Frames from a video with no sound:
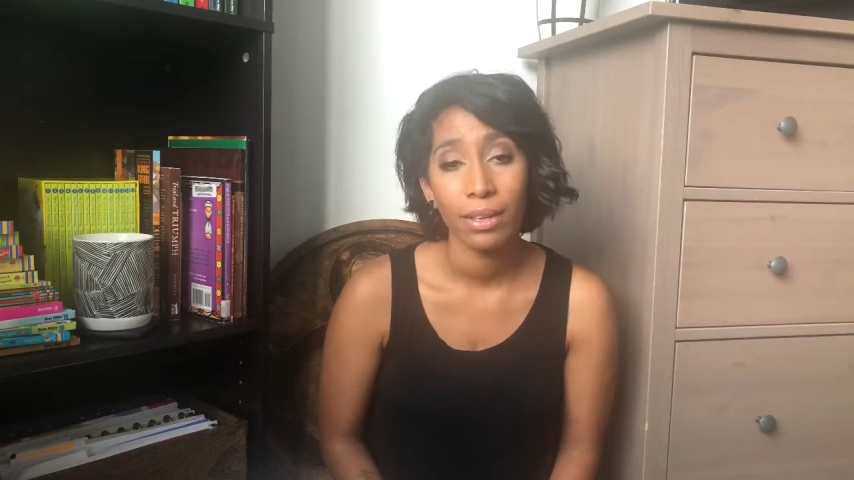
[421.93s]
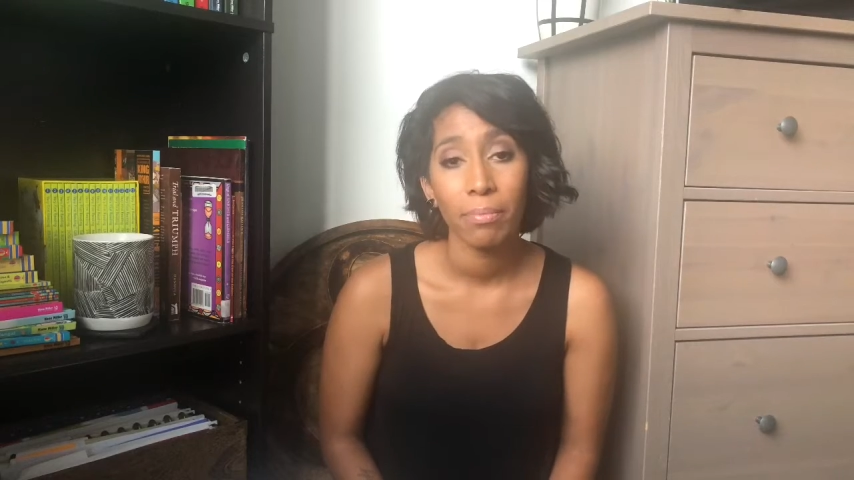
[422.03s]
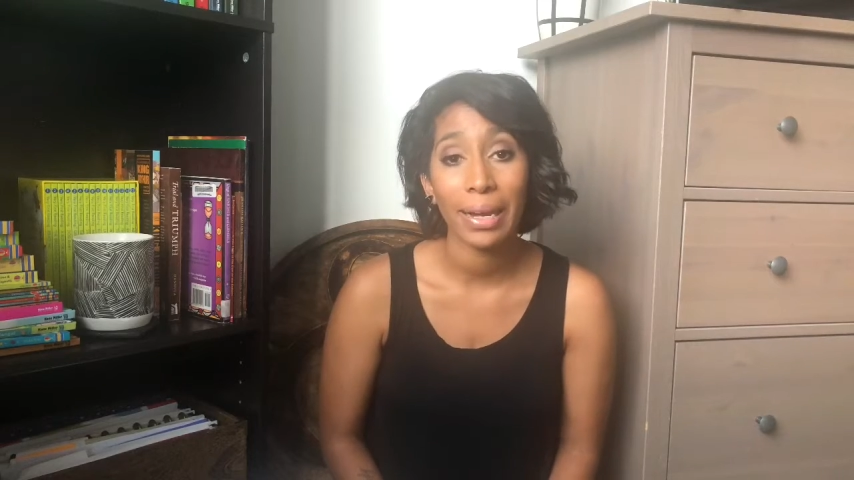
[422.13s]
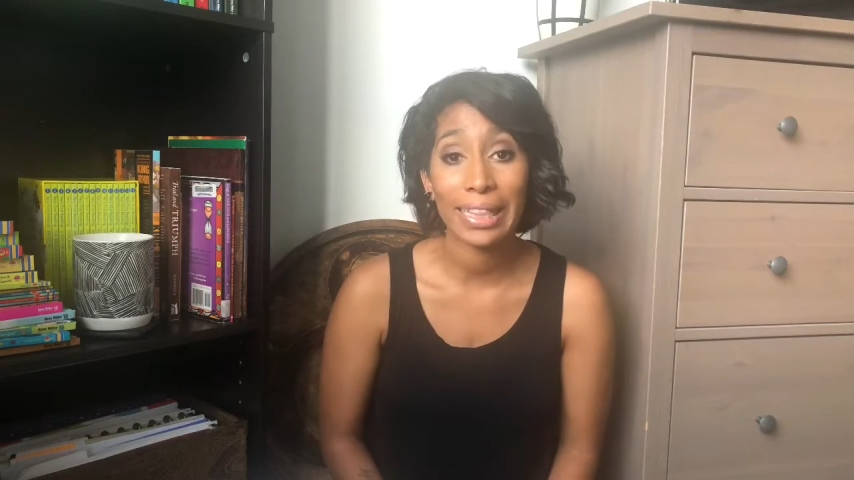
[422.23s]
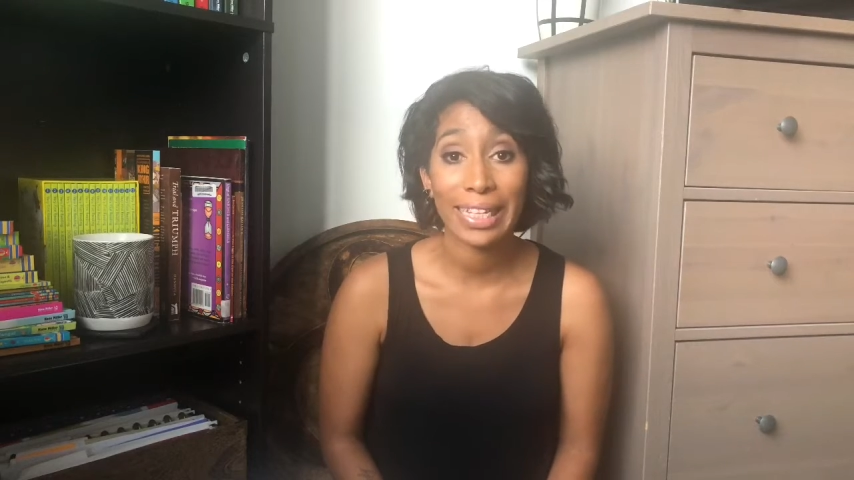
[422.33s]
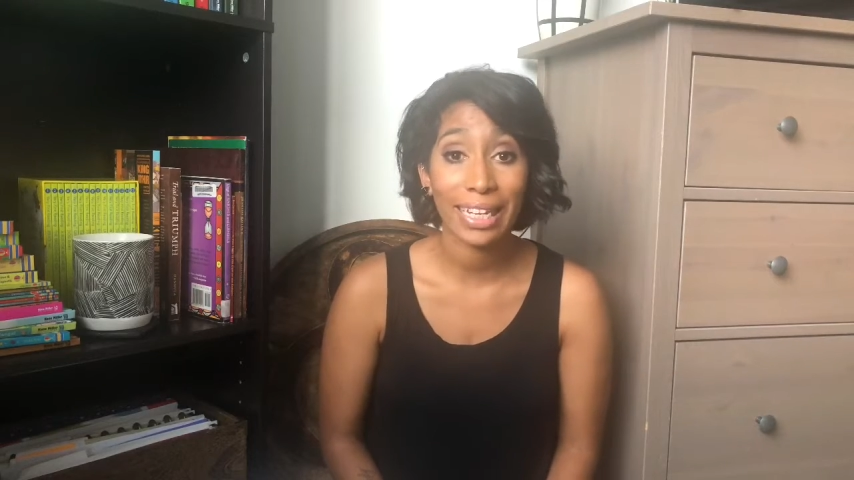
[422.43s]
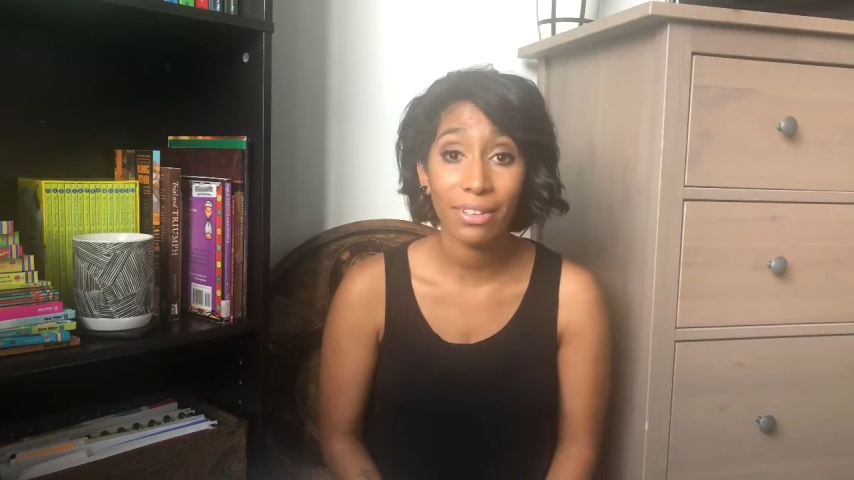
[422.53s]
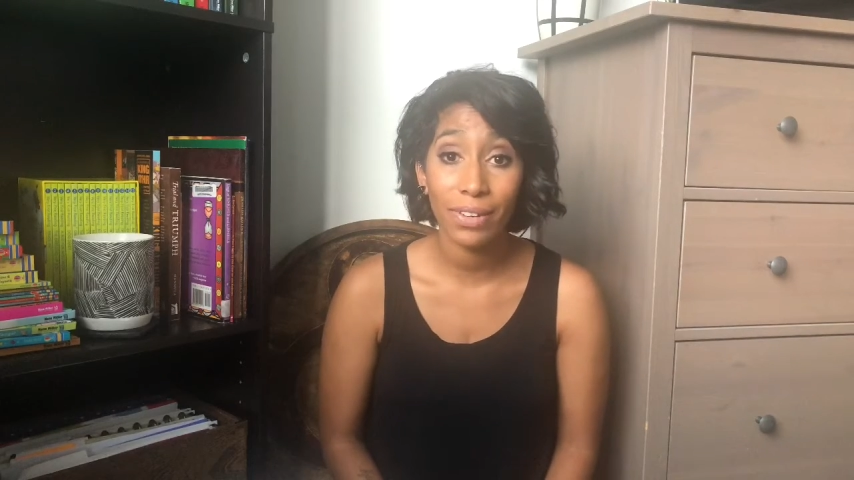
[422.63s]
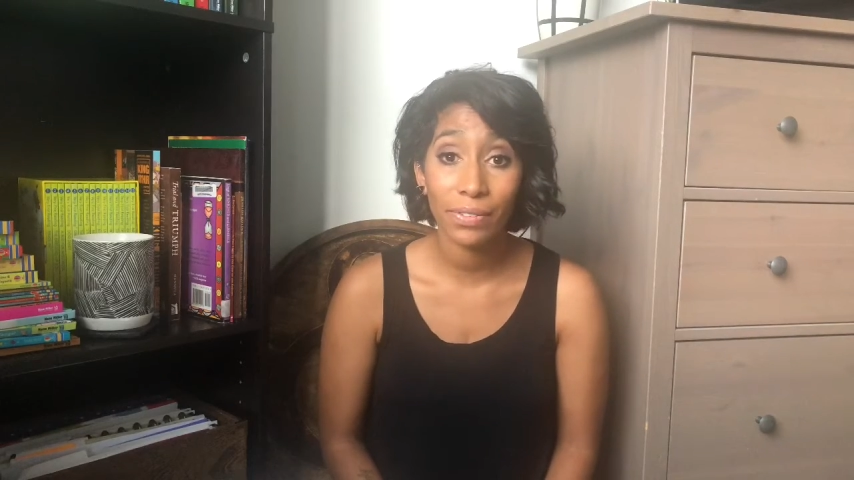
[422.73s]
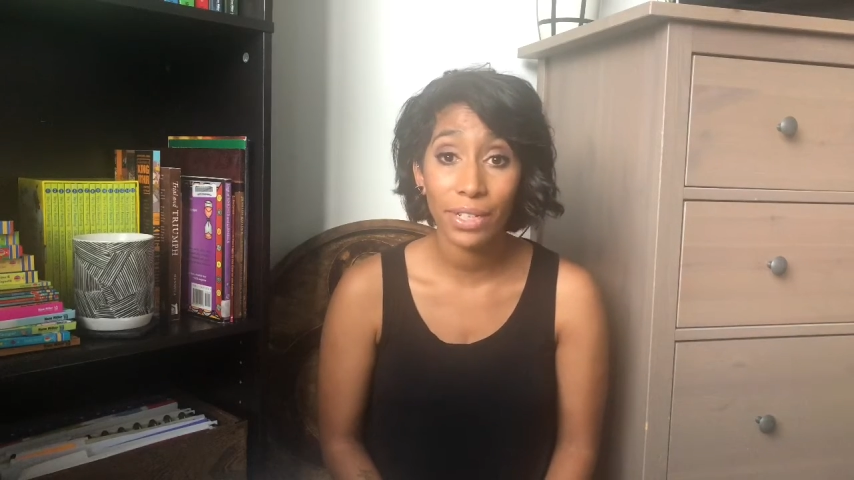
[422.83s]
My least
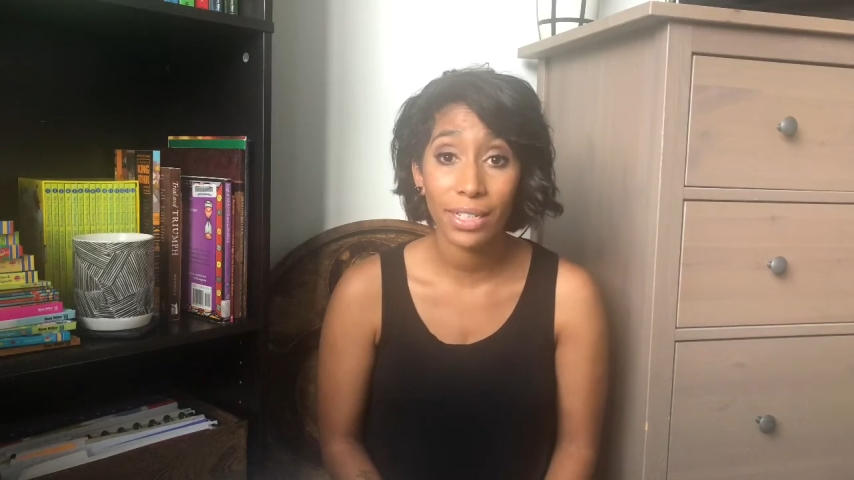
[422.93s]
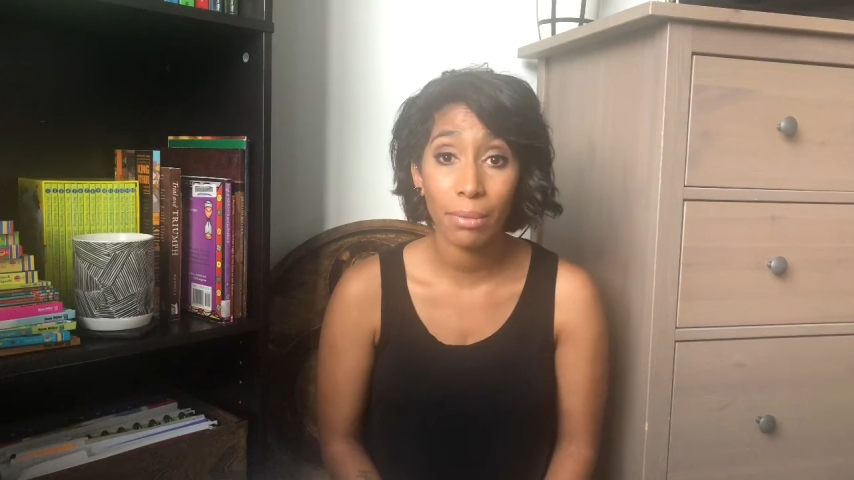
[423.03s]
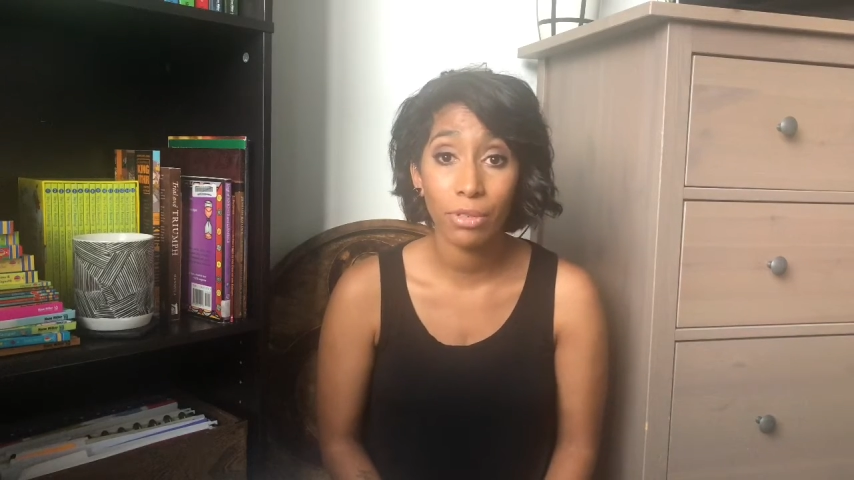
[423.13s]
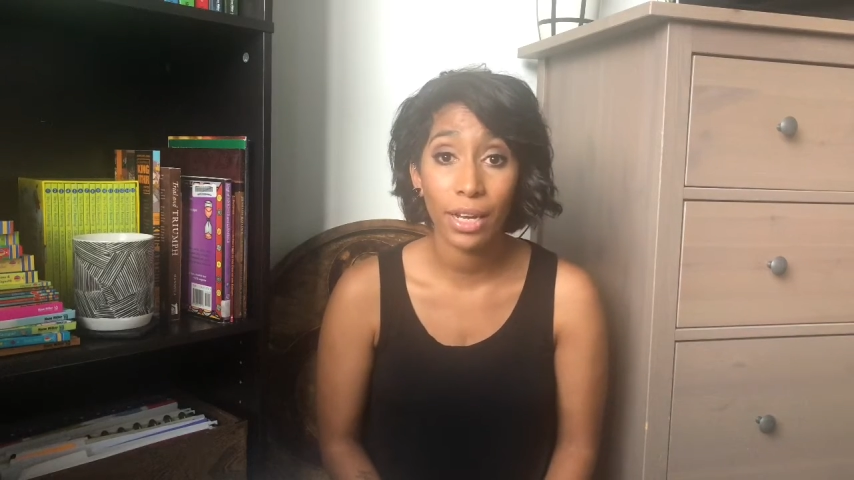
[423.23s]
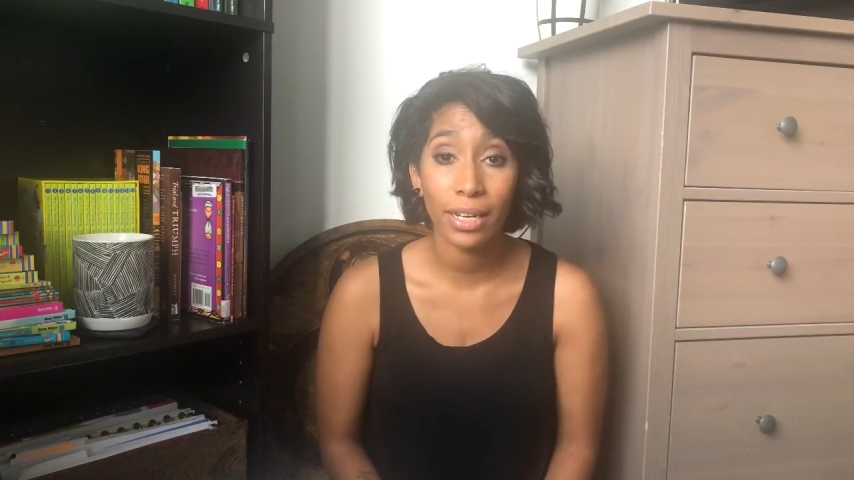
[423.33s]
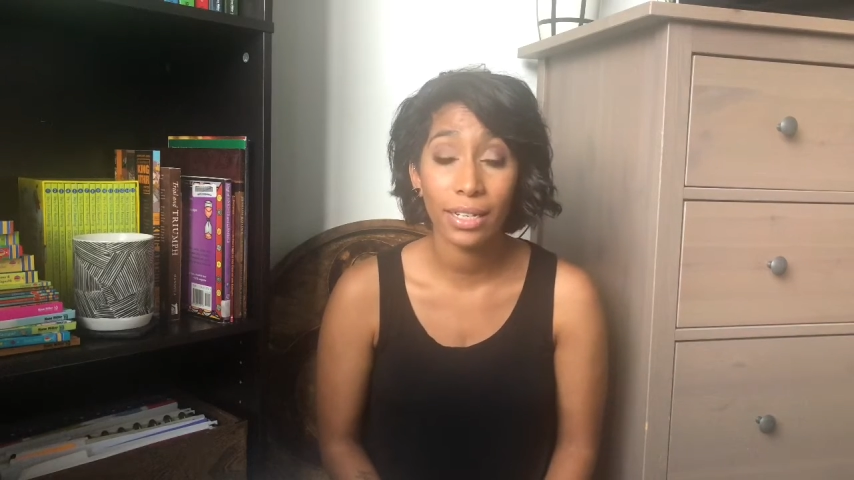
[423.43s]
favorite subject